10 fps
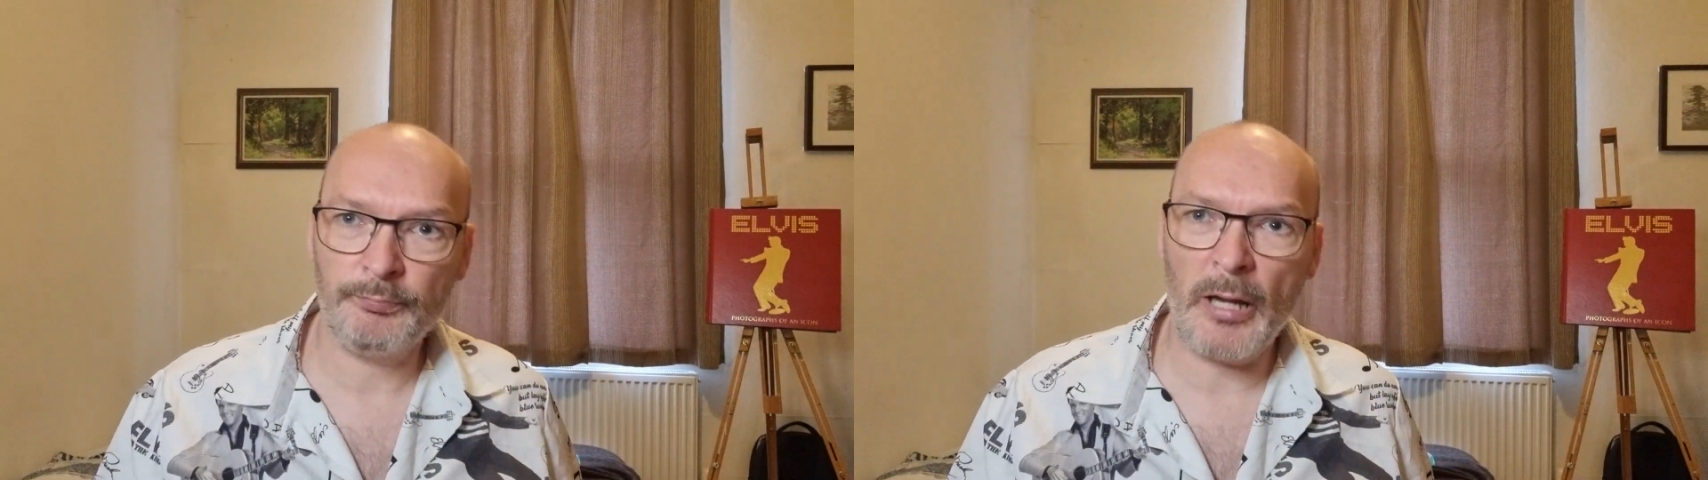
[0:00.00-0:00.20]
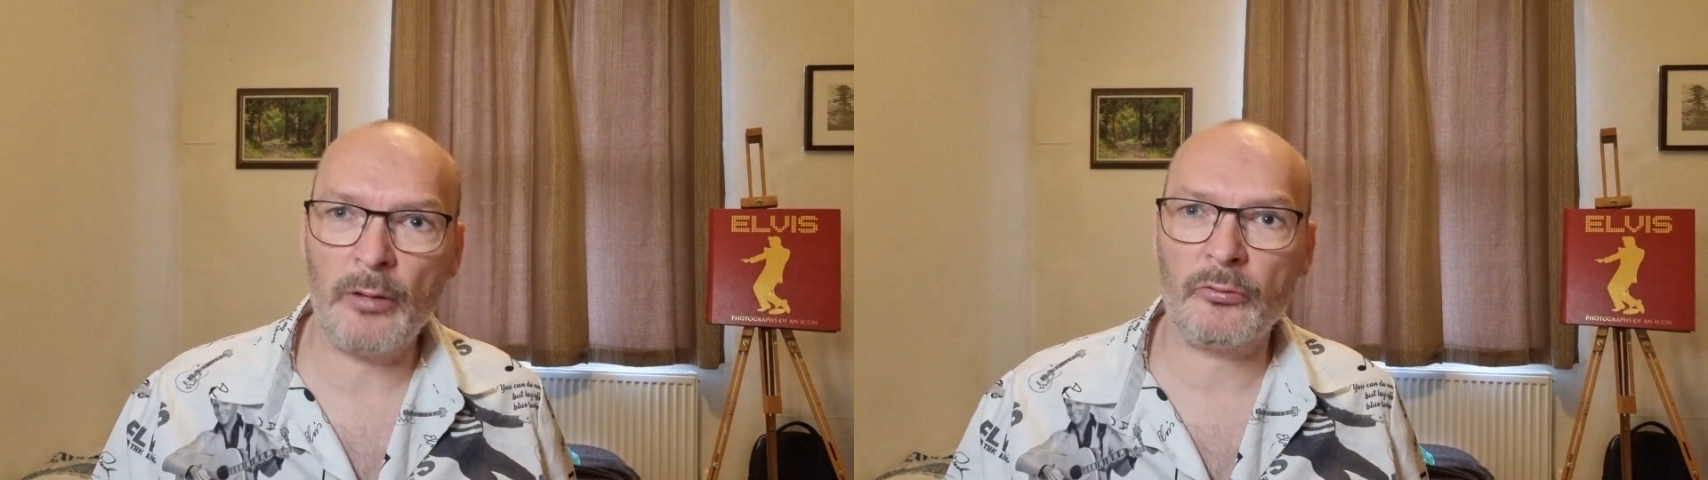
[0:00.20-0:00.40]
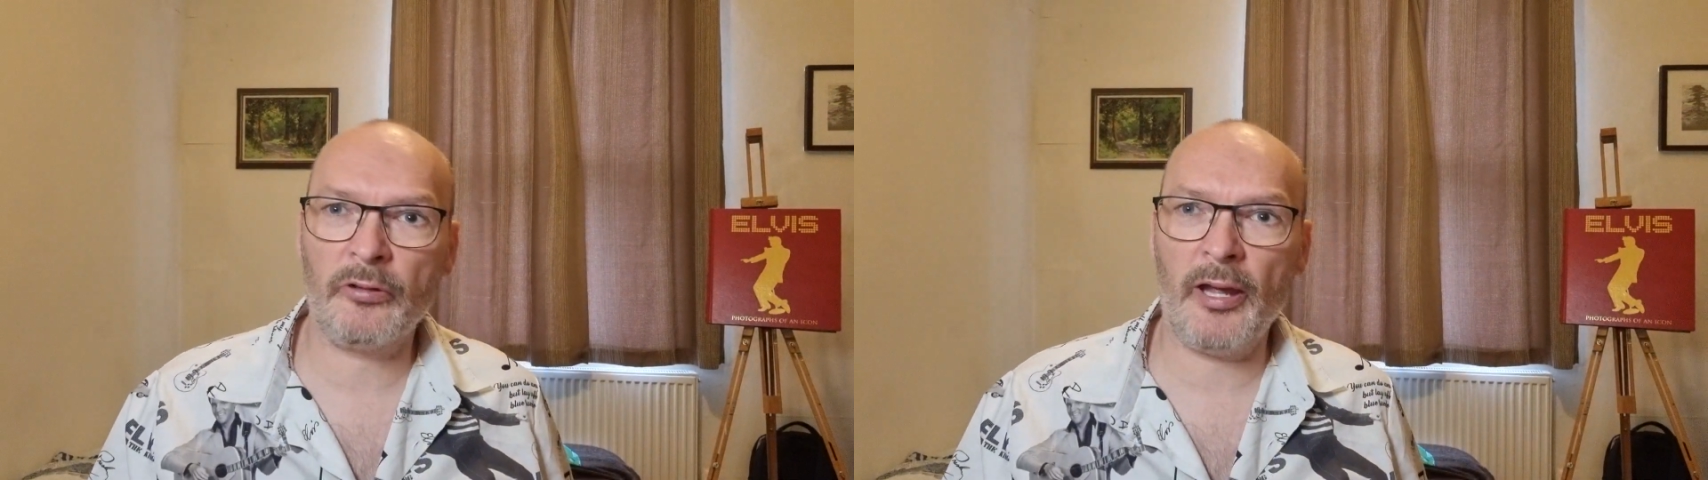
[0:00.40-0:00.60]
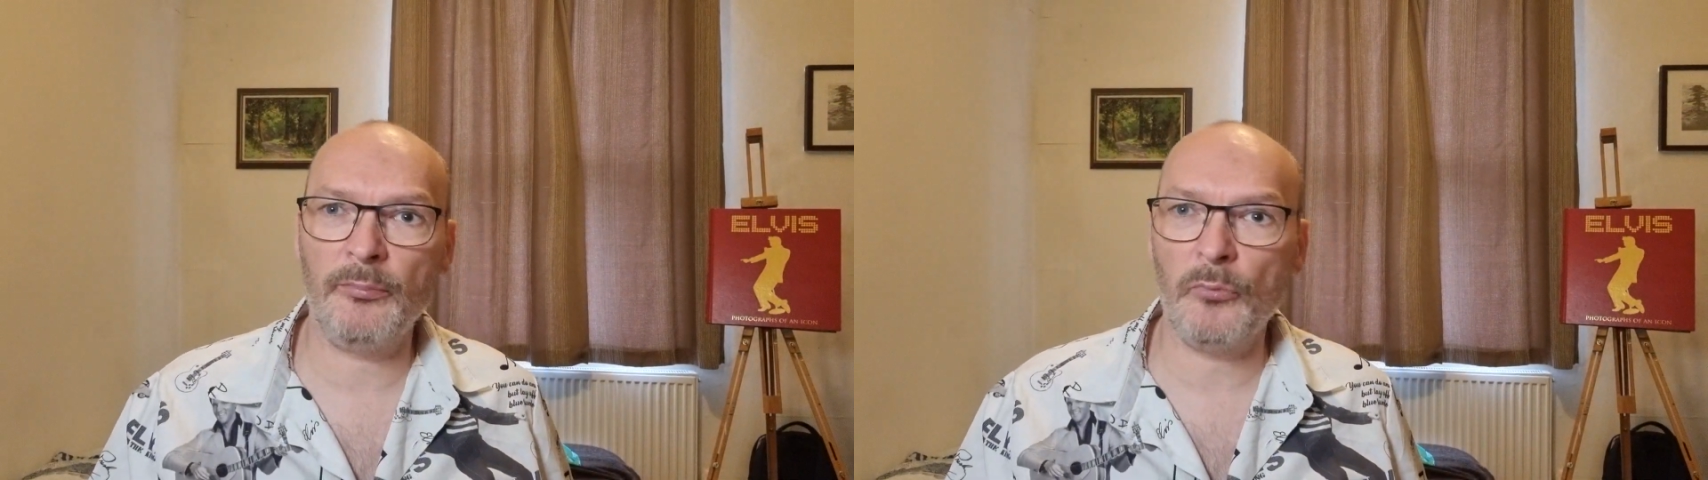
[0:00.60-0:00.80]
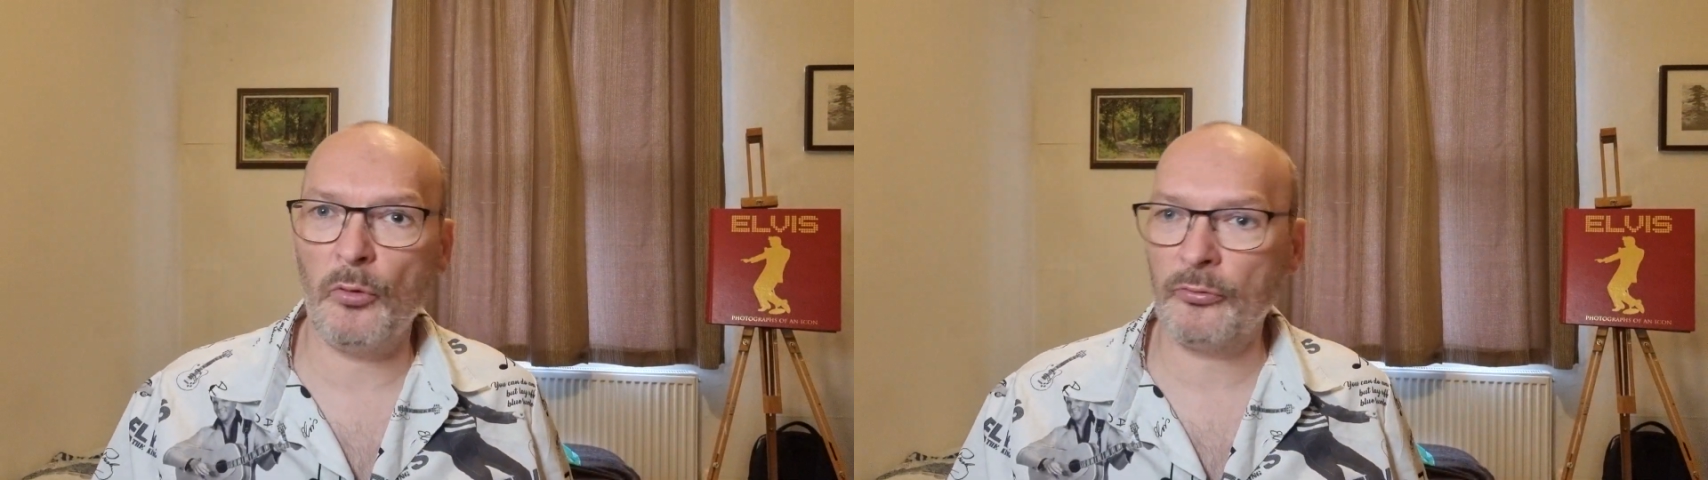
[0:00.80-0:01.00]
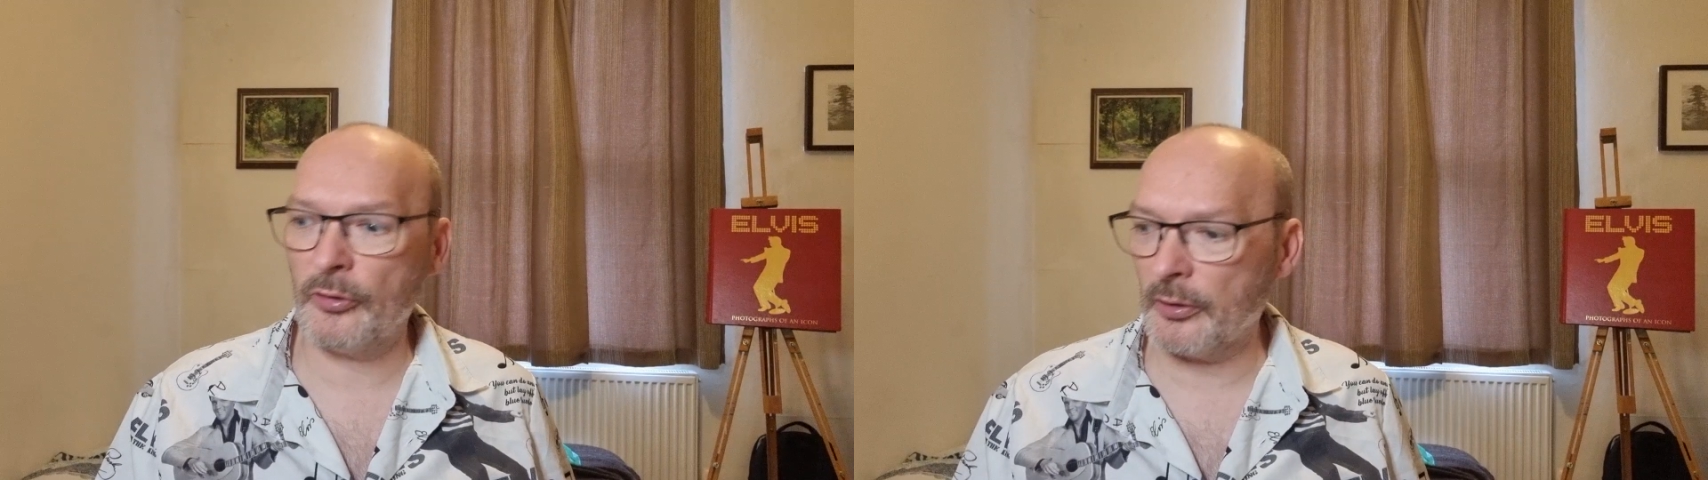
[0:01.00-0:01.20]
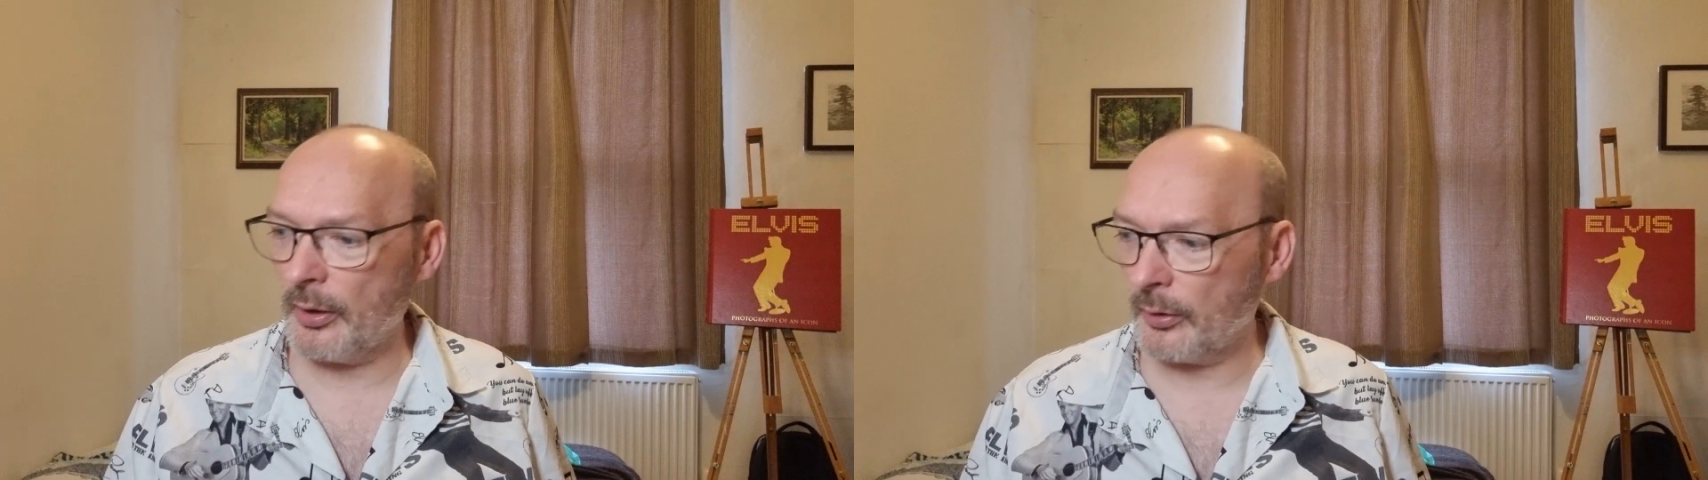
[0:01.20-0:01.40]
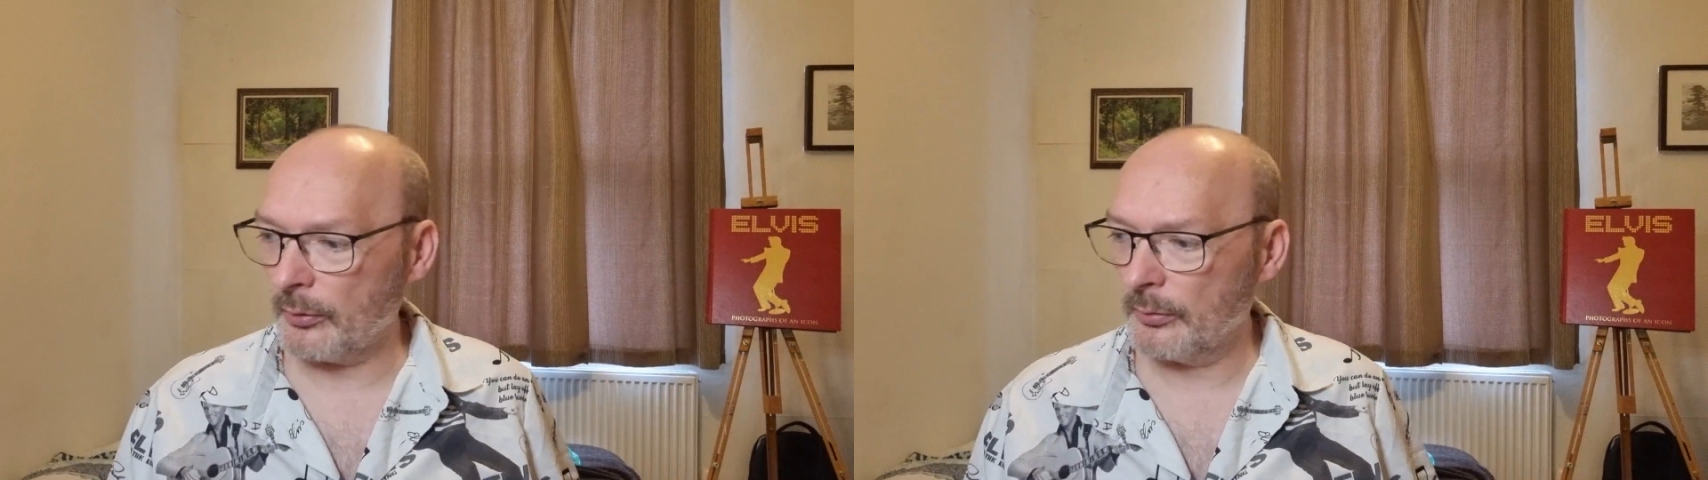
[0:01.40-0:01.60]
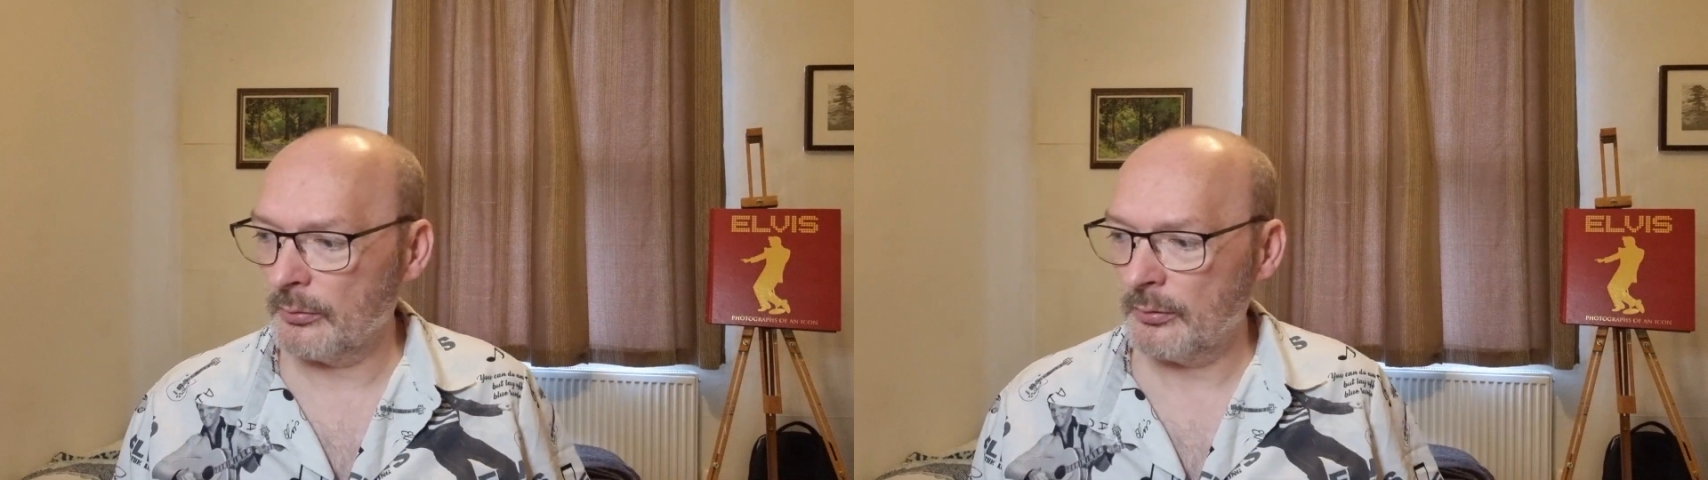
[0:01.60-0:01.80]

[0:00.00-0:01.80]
About 10 more to go.